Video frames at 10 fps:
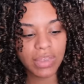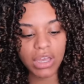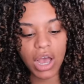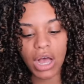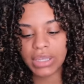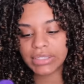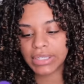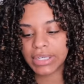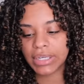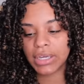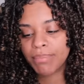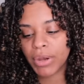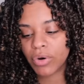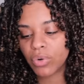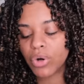the Aussie
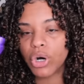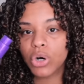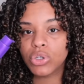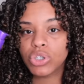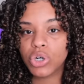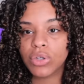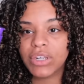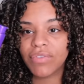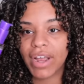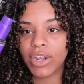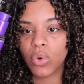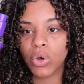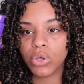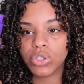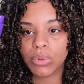Miracle Curls Curl Defining
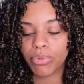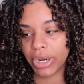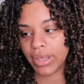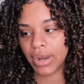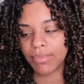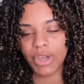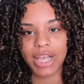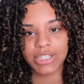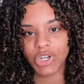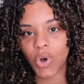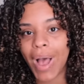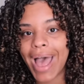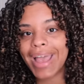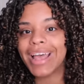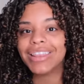Oil to break it up. You guys know
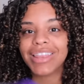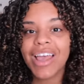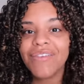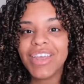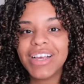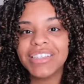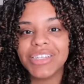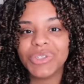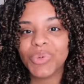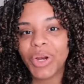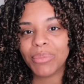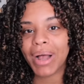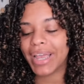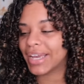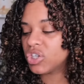I love this, swear
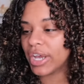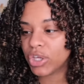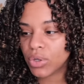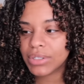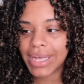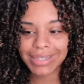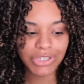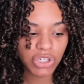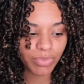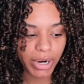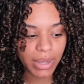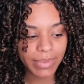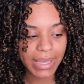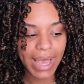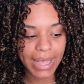by it, so I used that to just break up
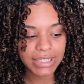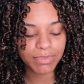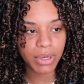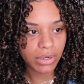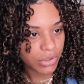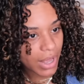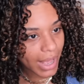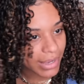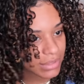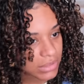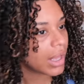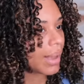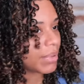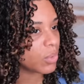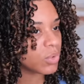the cast. But you guys, I
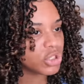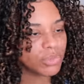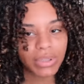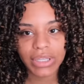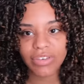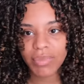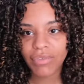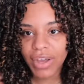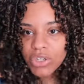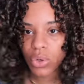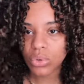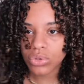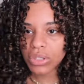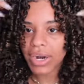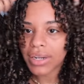mean, would you believe me if I told
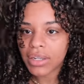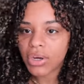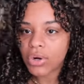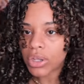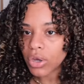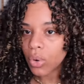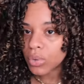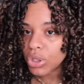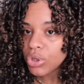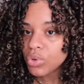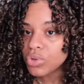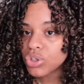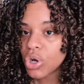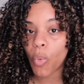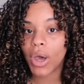you that I literally only used
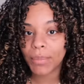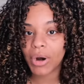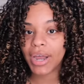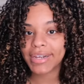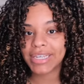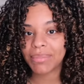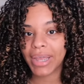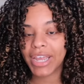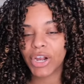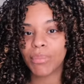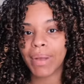one product in my My hair